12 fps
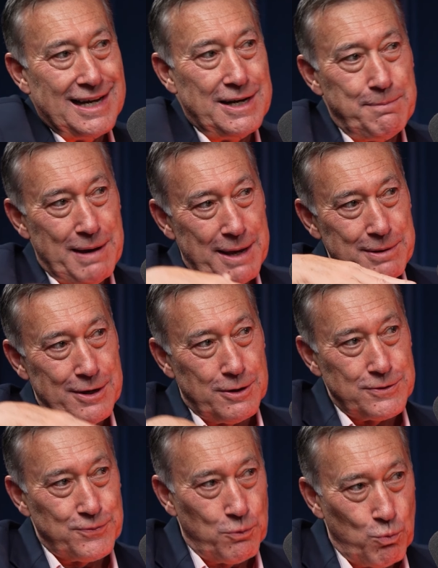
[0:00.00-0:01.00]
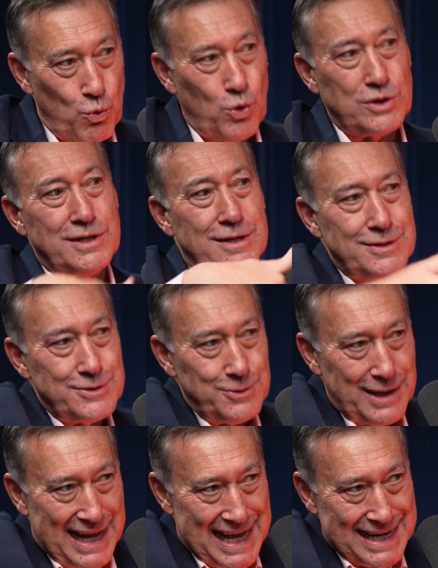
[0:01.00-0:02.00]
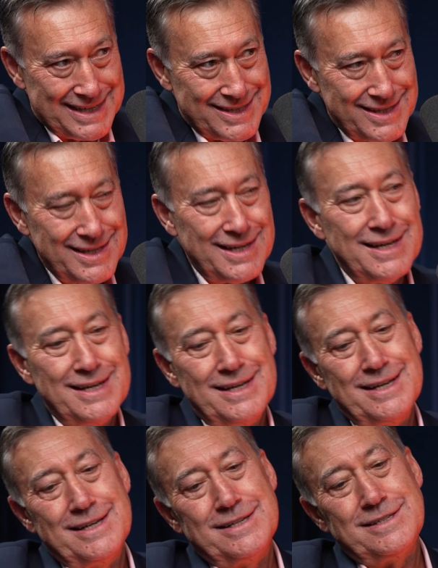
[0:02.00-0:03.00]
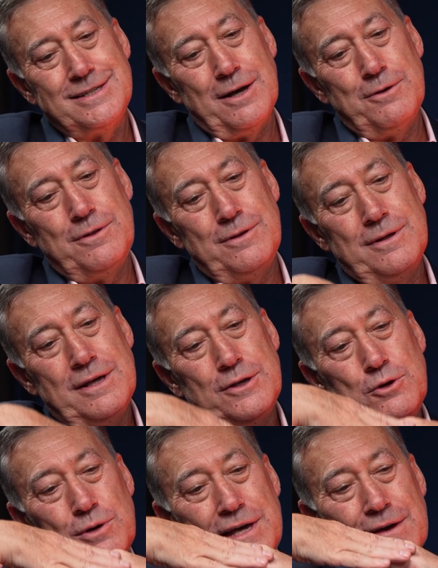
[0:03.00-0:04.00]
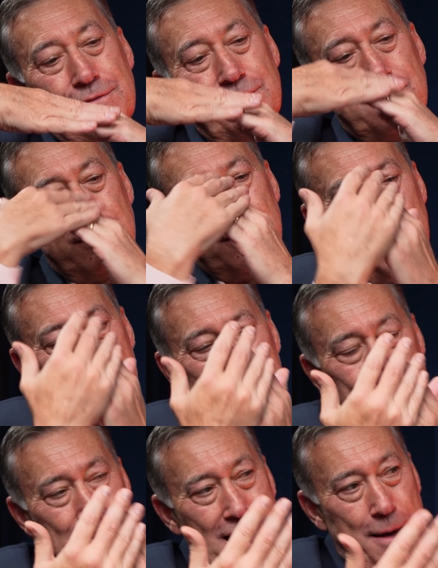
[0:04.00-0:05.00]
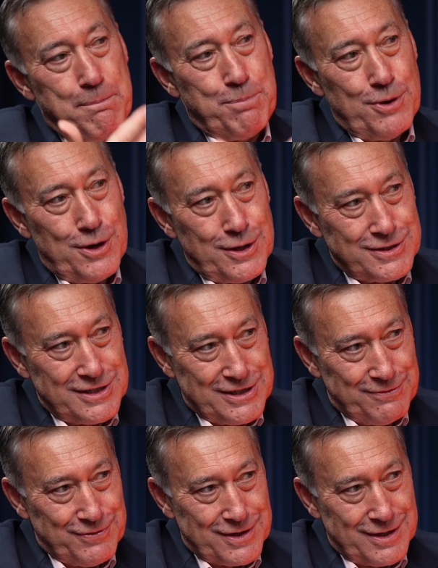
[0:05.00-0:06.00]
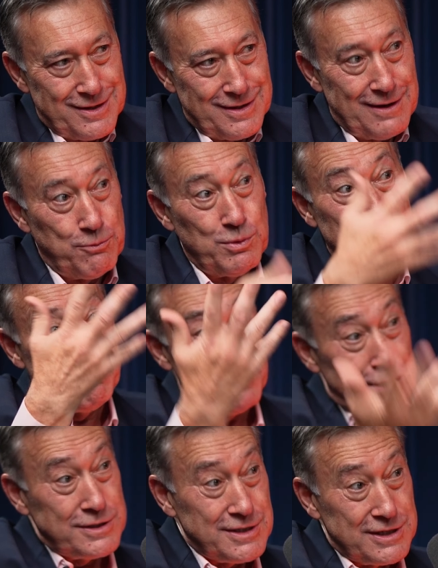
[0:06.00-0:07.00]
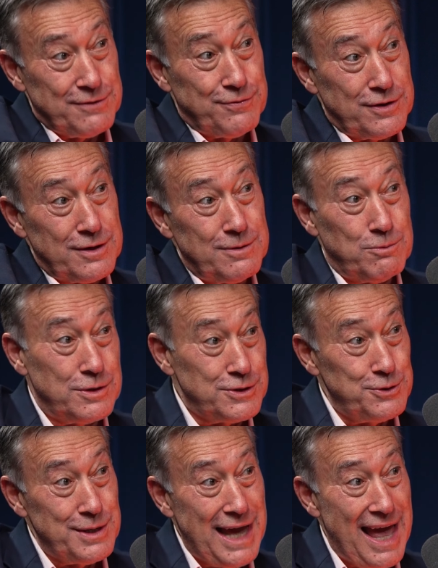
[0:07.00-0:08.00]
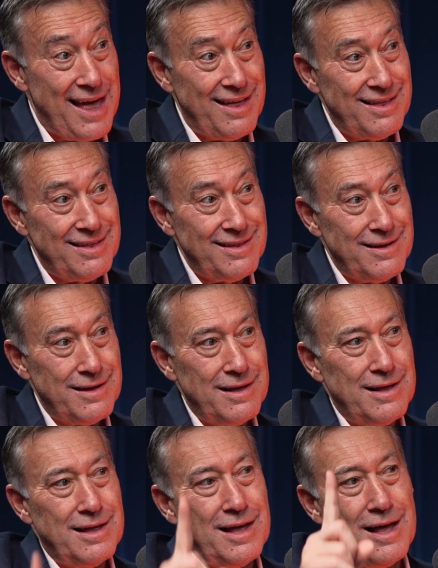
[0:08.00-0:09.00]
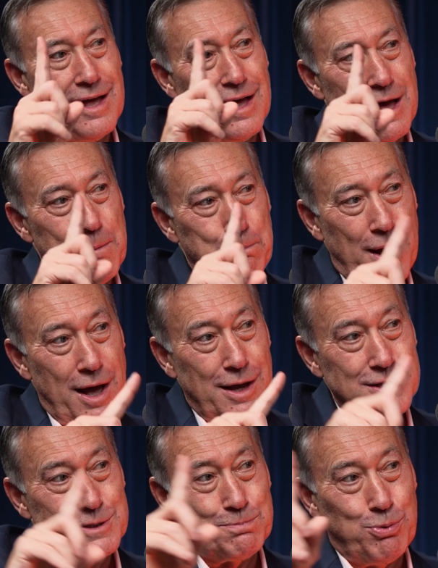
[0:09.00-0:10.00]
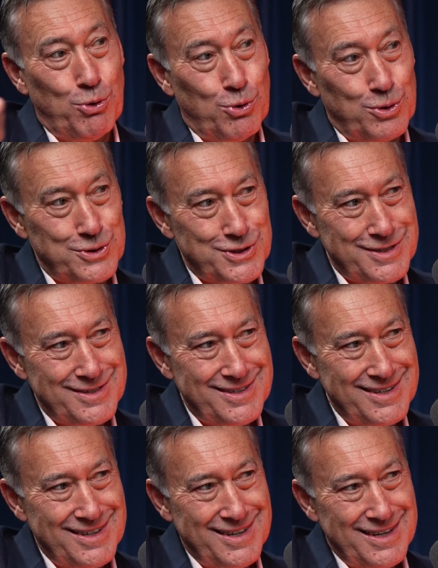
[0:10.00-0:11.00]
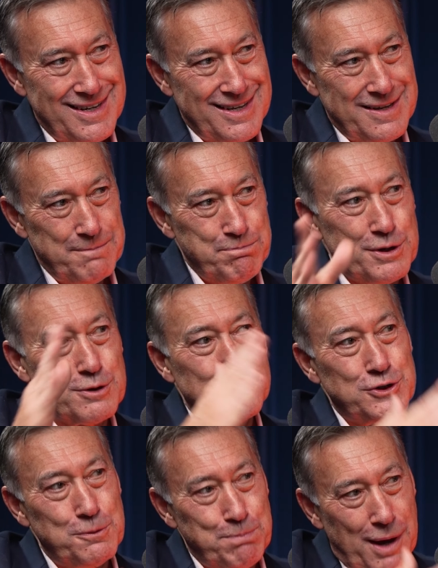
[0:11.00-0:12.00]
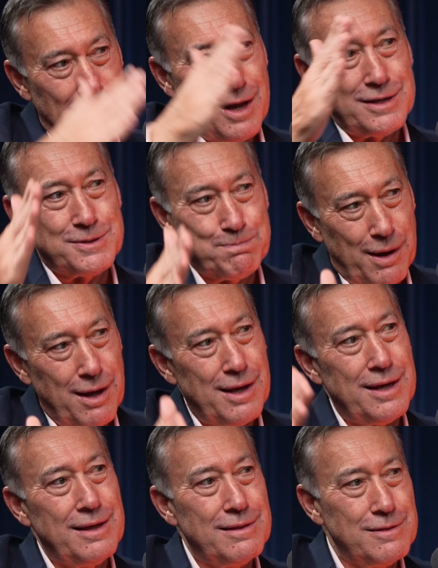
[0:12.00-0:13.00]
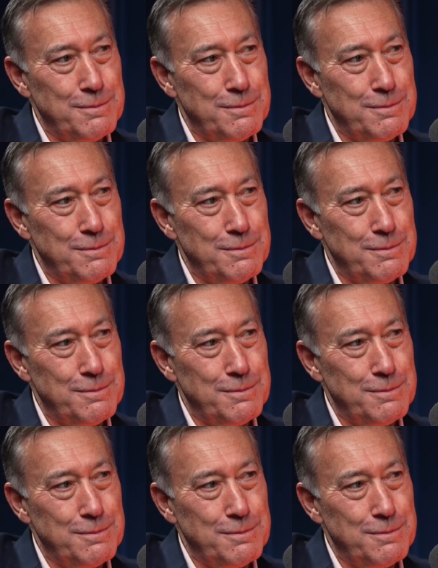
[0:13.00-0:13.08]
And the baby goes from water to land. So you give the baby a birth certificate. And with a birth certificate, what do you get? A passport. Because you pass by